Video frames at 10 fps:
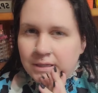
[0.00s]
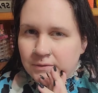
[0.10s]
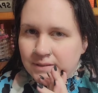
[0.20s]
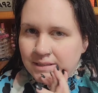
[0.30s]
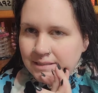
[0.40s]

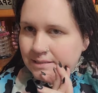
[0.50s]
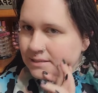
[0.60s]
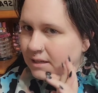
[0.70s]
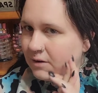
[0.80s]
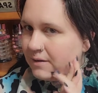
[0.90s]
Like, what
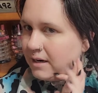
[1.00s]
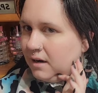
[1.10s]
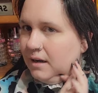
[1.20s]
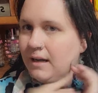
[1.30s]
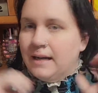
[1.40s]
is going
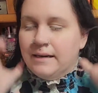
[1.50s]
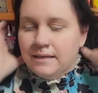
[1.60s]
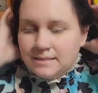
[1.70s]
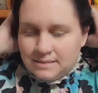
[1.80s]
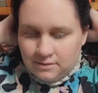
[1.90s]

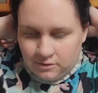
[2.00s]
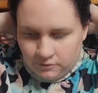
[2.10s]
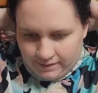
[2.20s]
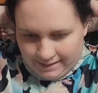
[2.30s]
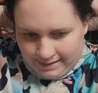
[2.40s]
on?
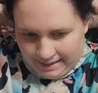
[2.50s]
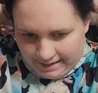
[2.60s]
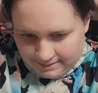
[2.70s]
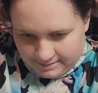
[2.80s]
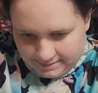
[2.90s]
So
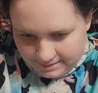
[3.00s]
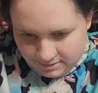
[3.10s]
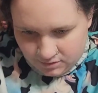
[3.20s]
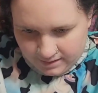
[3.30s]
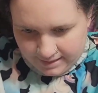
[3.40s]
yeah,
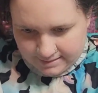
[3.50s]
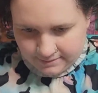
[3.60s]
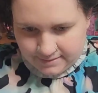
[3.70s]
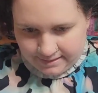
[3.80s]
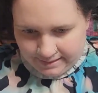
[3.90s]
since you guys
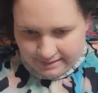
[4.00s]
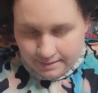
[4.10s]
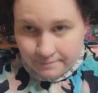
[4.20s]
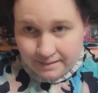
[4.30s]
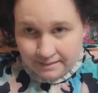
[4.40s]
have
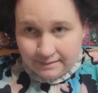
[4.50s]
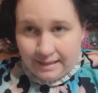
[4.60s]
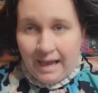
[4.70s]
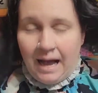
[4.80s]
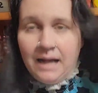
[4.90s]
seen me
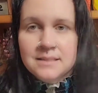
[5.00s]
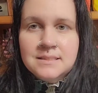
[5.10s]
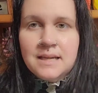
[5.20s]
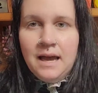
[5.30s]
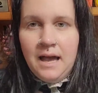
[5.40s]

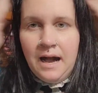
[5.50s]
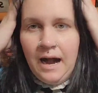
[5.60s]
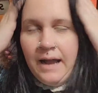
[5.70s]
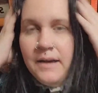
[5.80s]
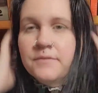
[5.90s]
last,
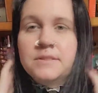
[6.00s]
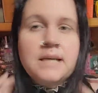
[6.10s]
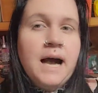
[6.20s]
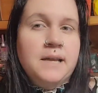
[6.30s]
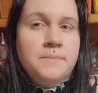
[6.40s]
I have
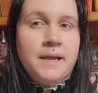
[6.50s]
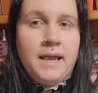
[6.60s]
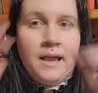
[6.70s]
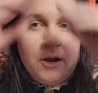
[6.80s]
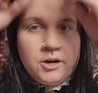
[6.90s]
dyed my
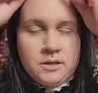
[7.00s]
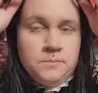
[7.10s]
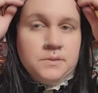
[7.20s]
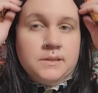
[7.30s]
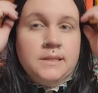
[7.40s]
hair
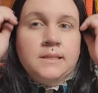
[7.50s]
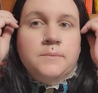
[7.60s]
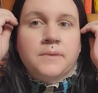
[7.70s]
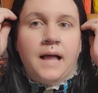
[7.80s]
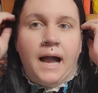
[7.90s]

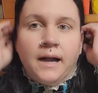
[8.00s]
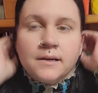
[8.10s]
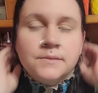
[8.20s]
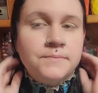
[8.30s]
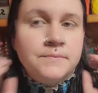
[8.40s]
completely
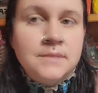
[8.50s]
black.